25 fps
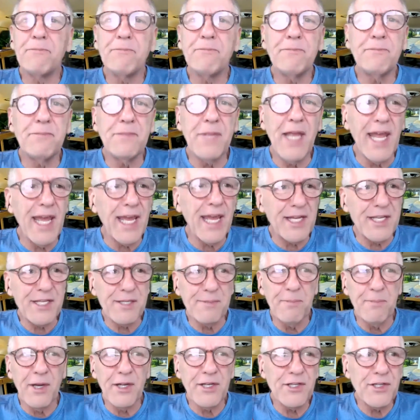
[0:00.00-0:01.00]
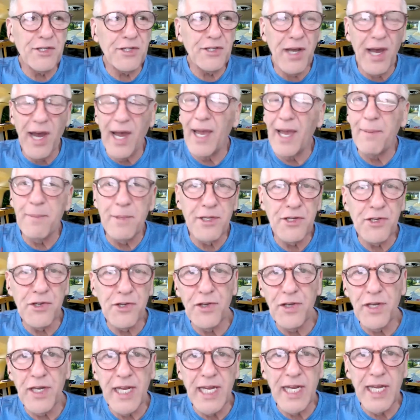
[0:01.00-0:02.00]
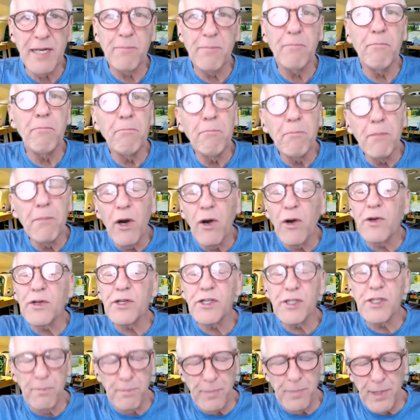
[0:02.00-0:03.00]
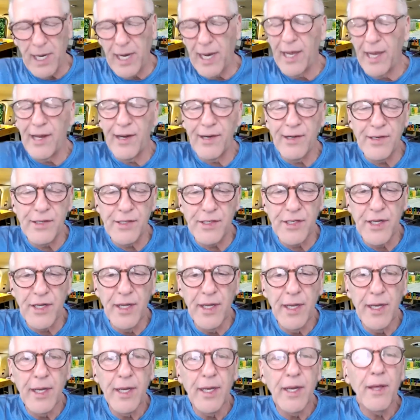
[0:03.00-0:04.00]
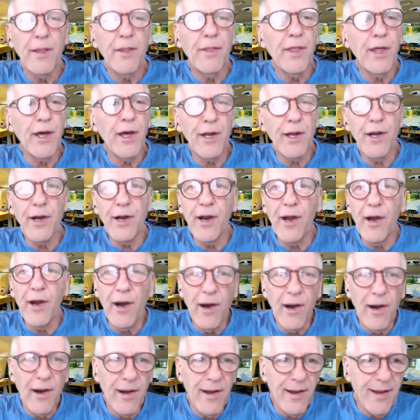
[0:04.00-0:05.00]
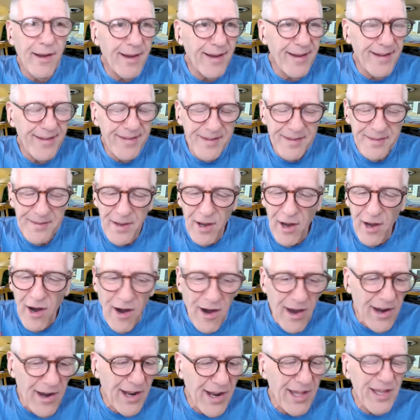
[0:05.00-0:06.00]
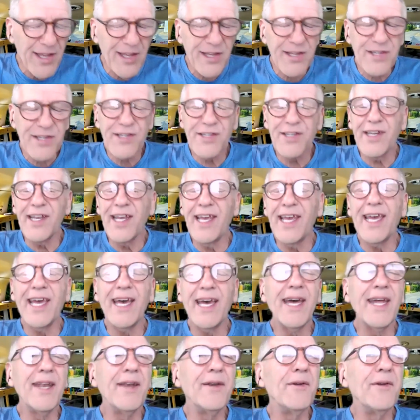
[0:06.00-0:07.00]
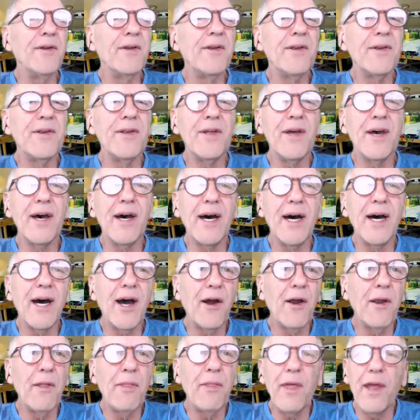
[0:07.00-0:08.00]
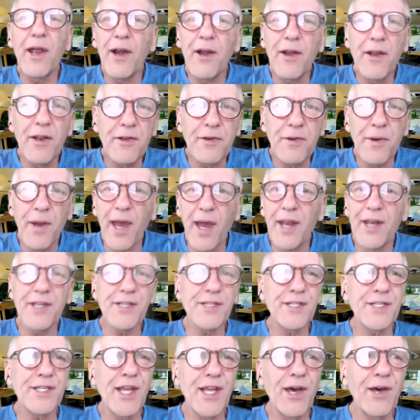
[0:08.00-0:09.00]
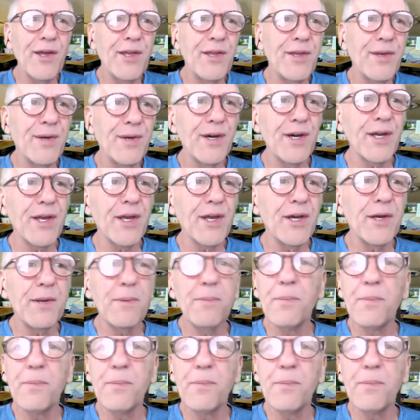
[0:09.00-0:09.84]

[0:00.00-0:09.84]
take as much time as you need. Most buyers that are honest and are there to try to sell you a good